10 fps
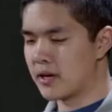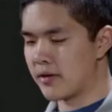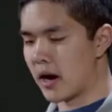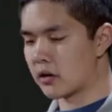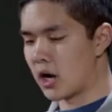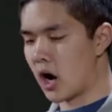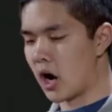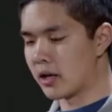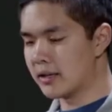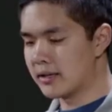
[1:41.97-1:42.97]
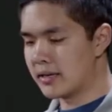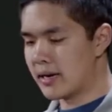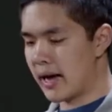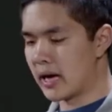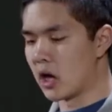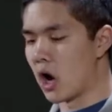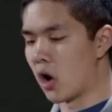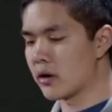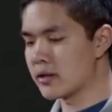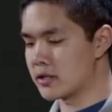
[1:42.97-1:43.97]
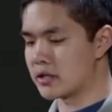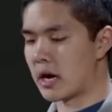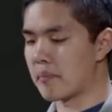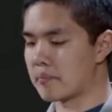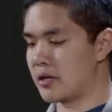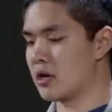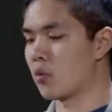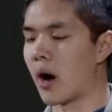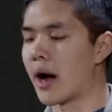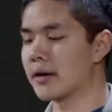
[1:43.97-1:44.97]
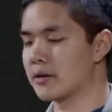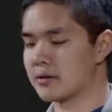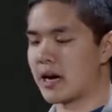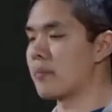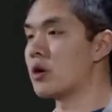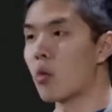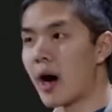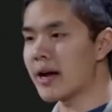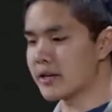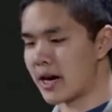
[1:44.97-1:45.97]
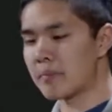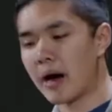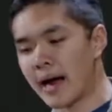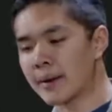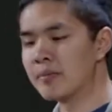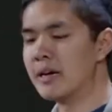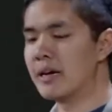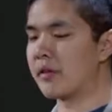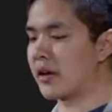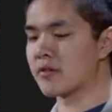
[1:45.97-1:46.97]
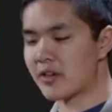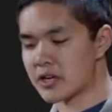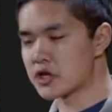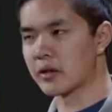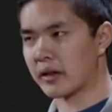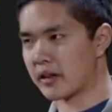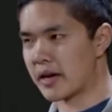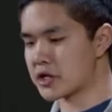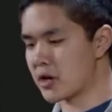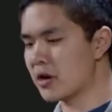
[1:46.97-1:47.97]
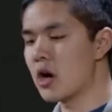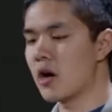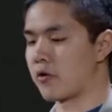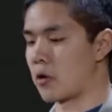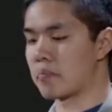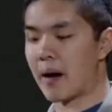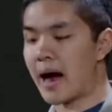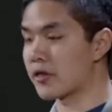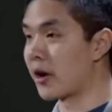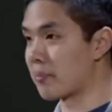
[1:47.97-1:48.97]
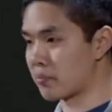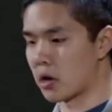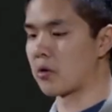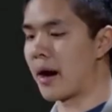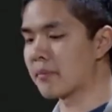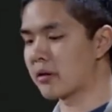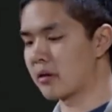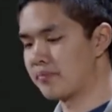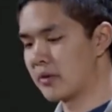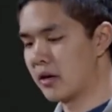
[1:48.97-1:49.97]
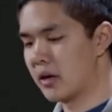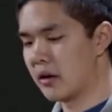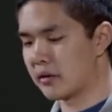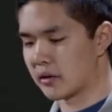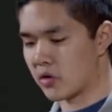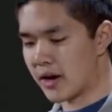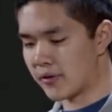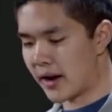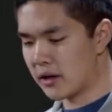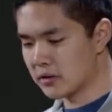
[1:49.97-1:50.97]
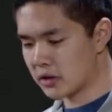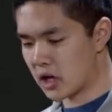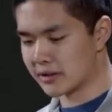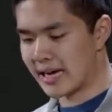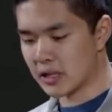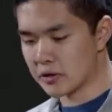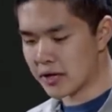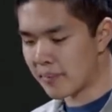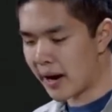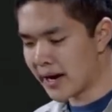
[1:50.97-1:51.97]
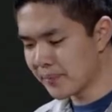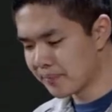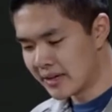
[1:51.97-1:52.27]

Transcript: that I'll call hello.py. .py or .py is the conventional extension for Python programs. So I'll create a file called hello.py,